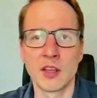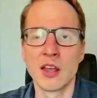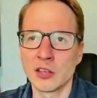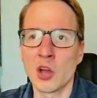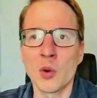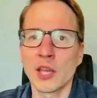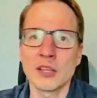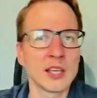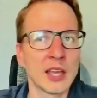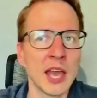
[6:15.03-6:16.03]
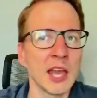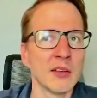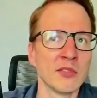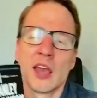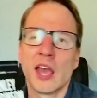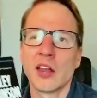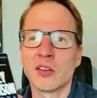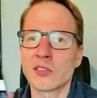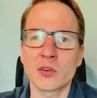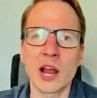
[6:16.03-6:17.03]
going into caves and
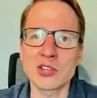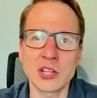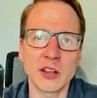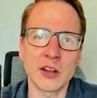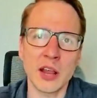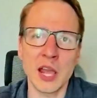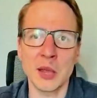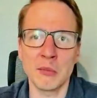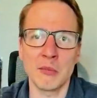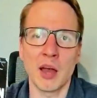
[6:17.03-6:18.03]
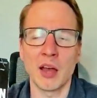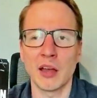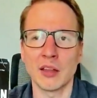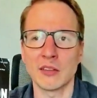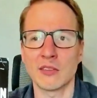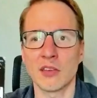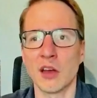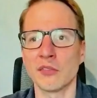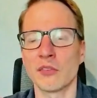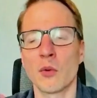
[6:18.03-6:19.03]
scratching their name on
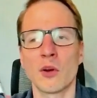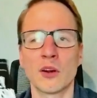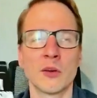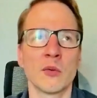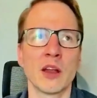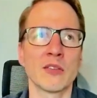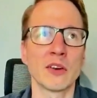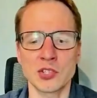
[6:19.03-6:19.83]
stuff or whatever.